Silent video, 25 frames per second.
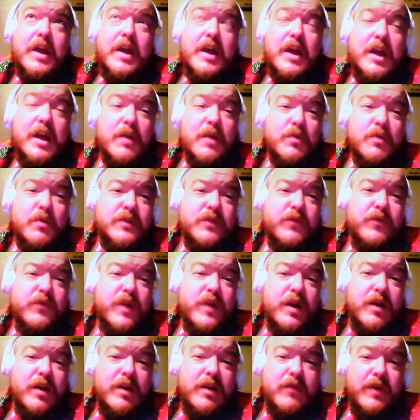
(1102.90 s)
It was
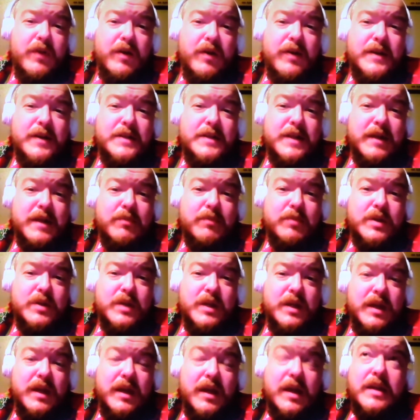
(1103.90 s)
very, very
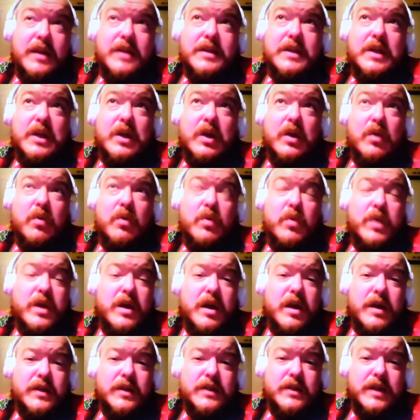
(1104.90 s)
tempting until we
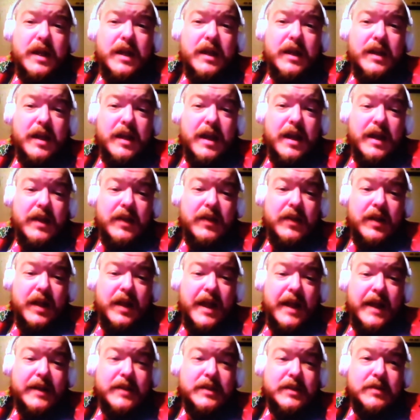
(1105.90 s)
got sidelined the
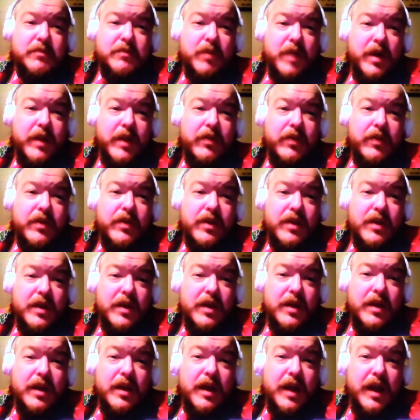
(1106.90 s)
last month.
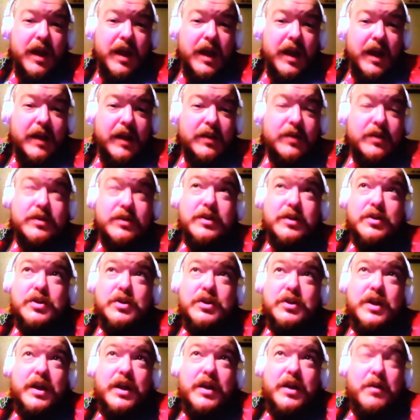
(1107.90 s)
I looked at
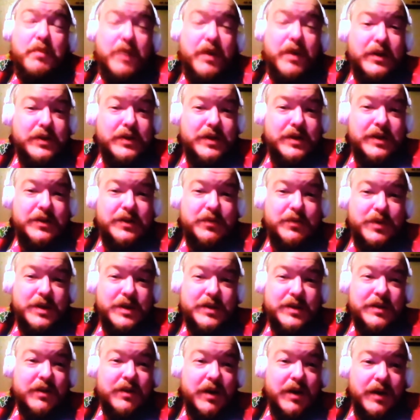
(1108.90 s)
Sheena about 6 weeks
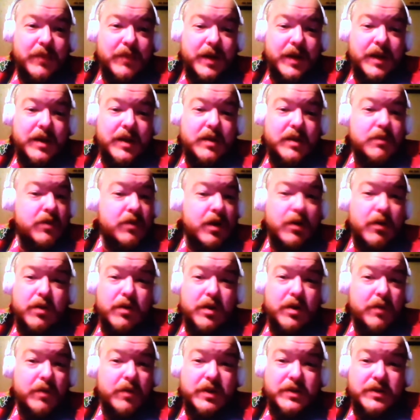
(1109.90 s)
ago. I'm like,
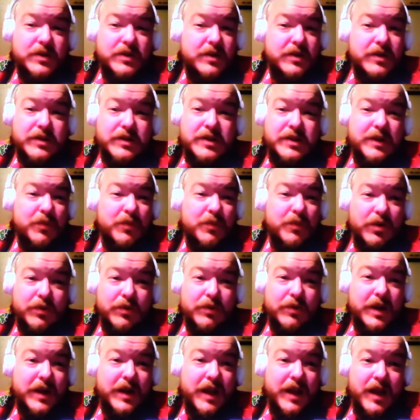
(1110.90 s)
nobody's at Disney World
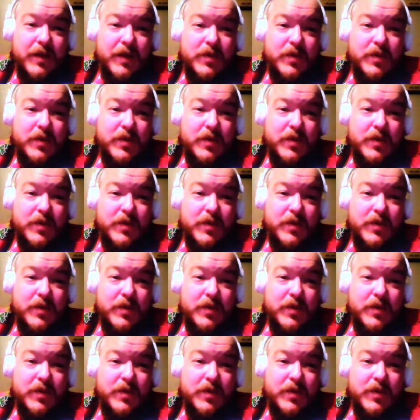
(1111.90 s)
right now.